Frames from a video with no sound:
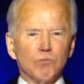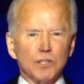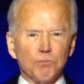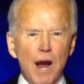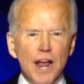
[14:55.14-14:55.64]

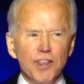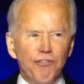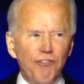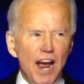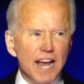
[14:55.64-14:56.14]
Spread the
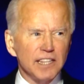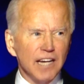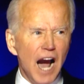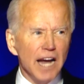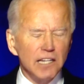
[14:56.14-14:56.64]
faith.
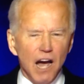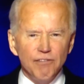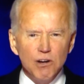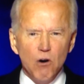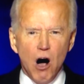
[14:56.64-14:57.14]
God
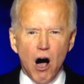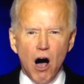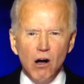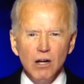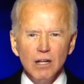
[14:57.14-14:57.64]
love you
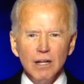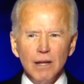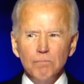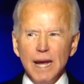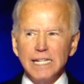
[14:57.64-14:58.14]
all.
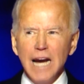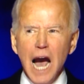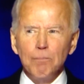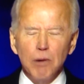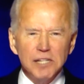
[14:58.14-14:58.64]
May
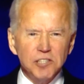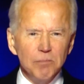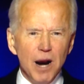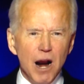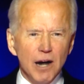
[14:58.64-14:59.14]
God bless
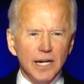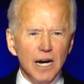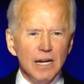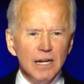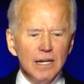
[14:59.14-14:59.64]
America,
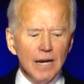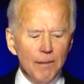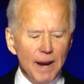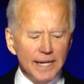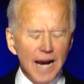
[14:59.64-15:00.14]

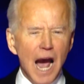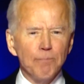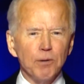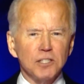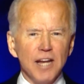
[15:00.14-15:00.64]
and may God
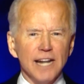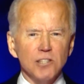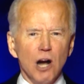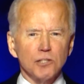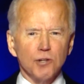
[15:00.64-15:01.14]
protect our